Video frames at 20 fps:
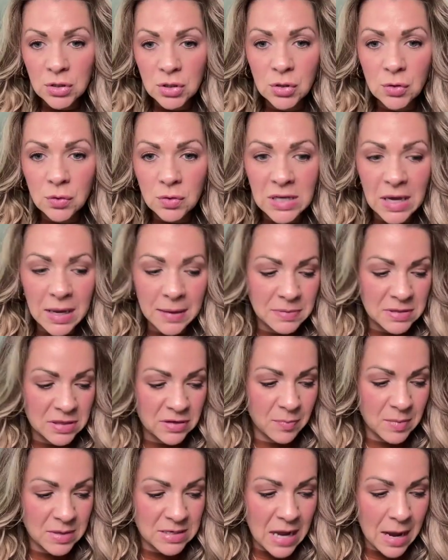two types
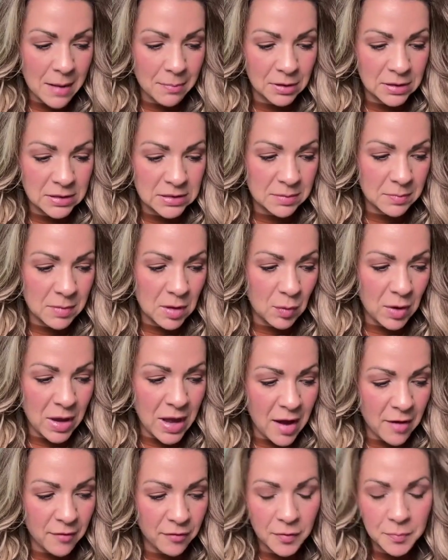of metabolism that we
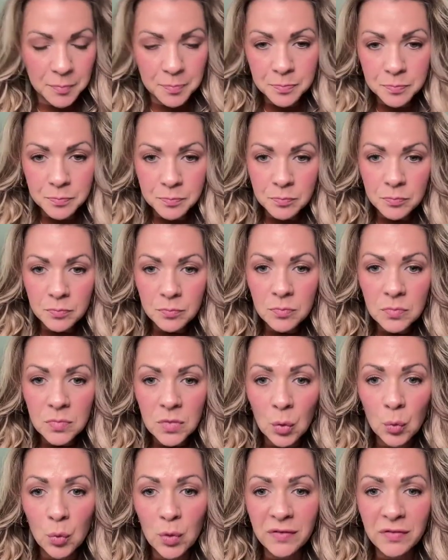have.
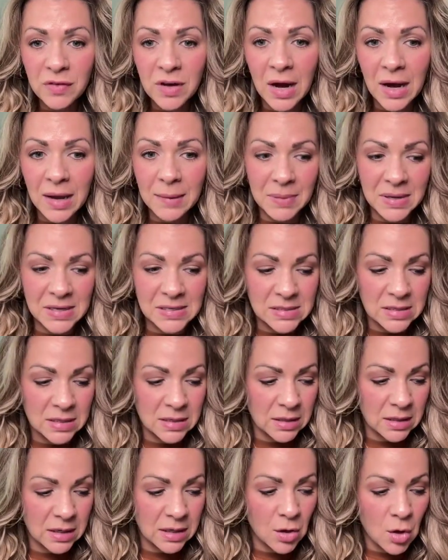We've got
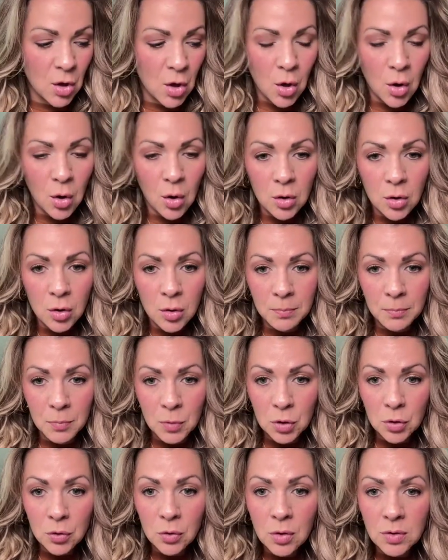basically
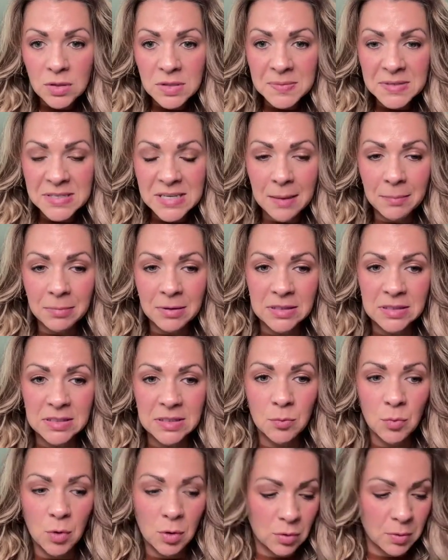glucose
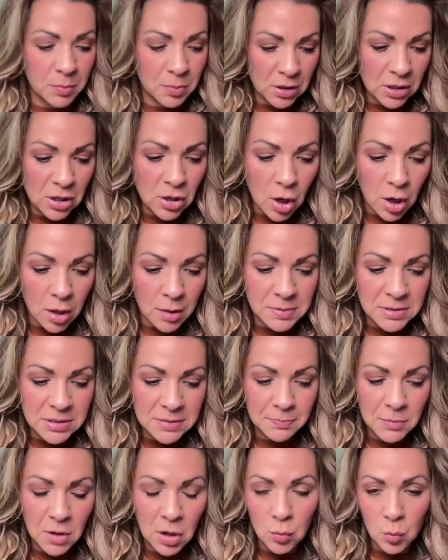metabolism, where we're burning carbs
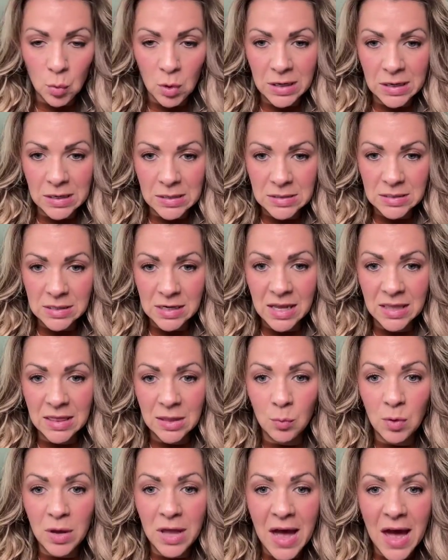on one end, and
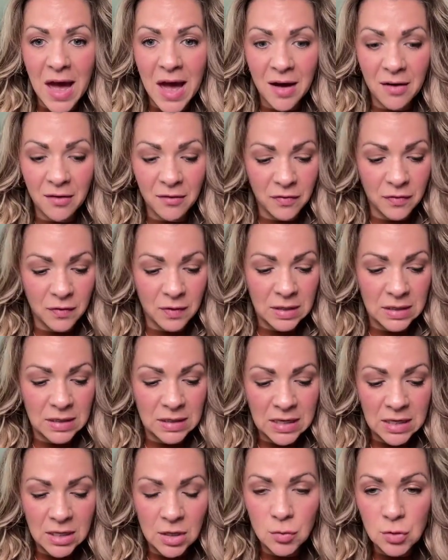then we have
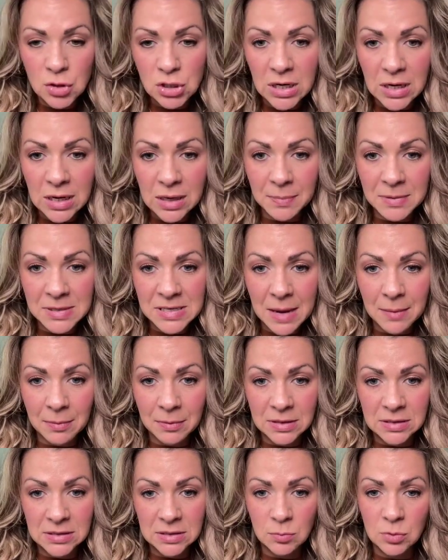ketogenic
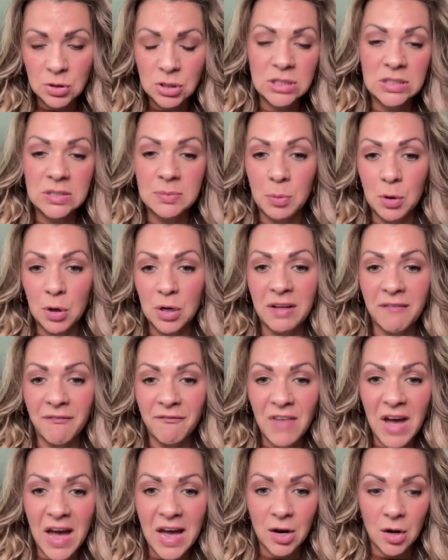metabolism, which is burning
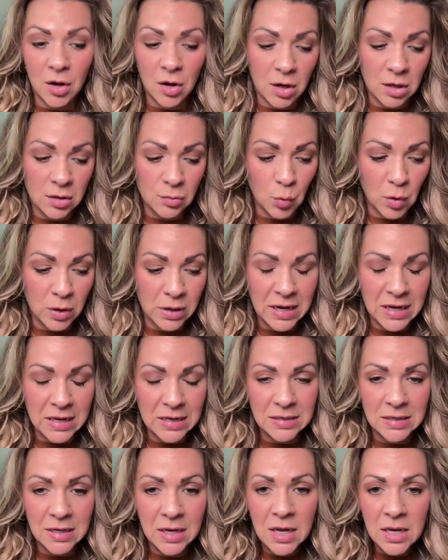fat on one
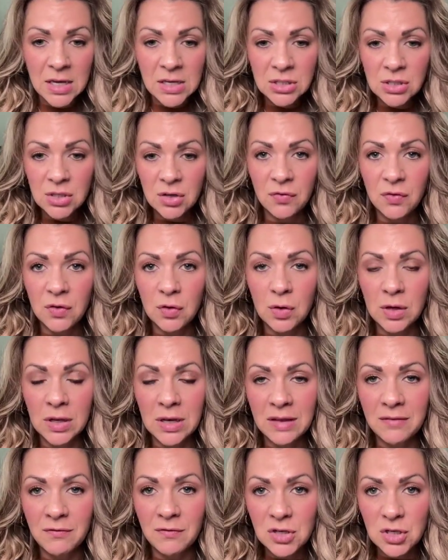end. So if you can
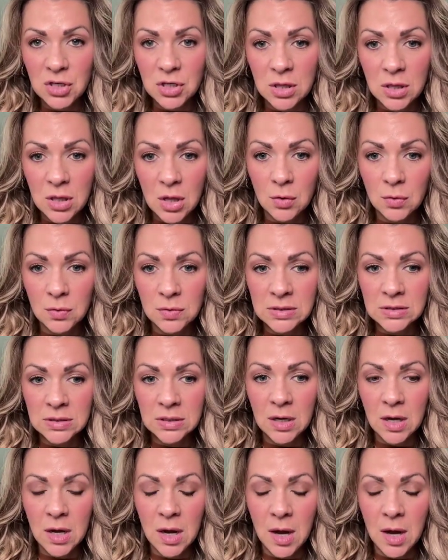envision those,